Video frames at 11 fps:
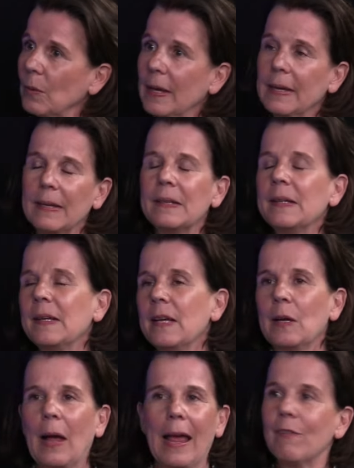way.
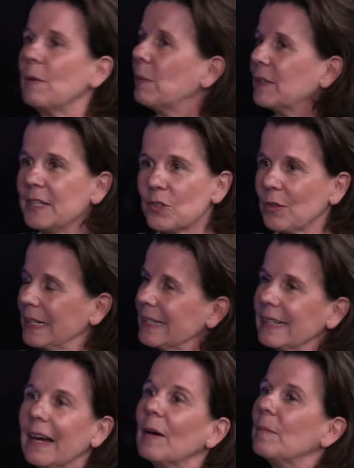Everybody's
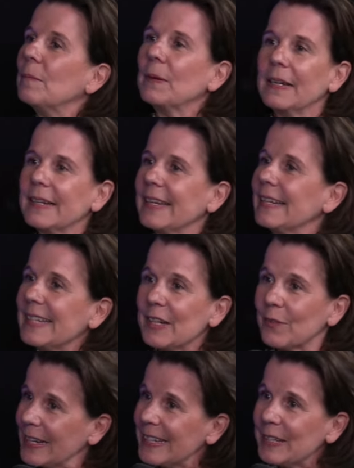dressing up and getting
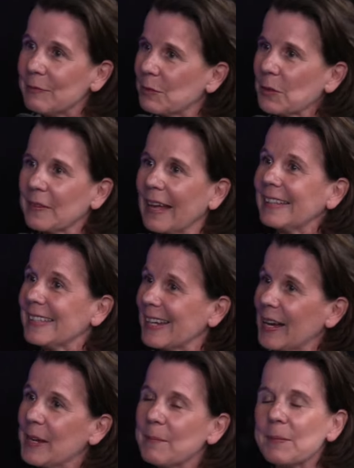ready for that
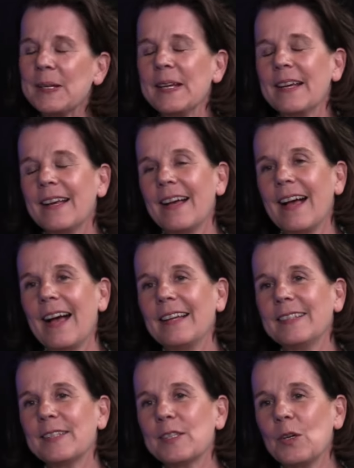time.
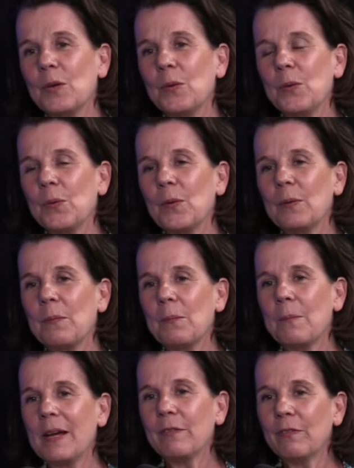And so
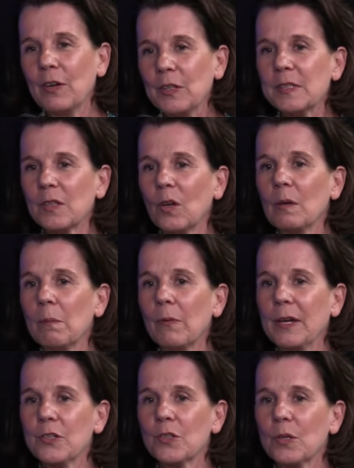my first
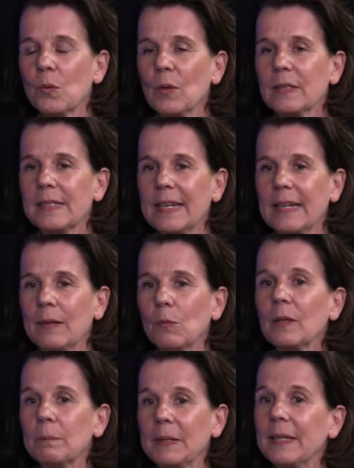collaboration will take
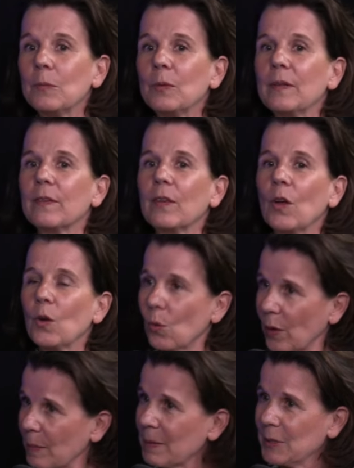will be with
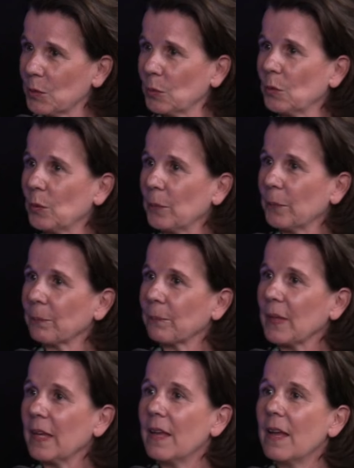kurimanzutto,
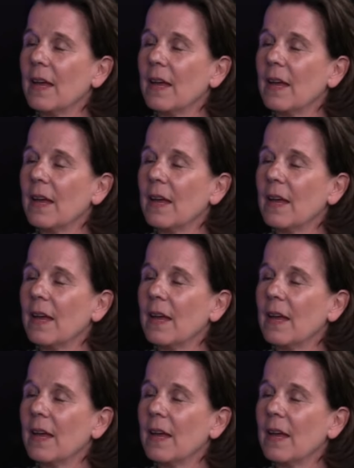mm-hmm.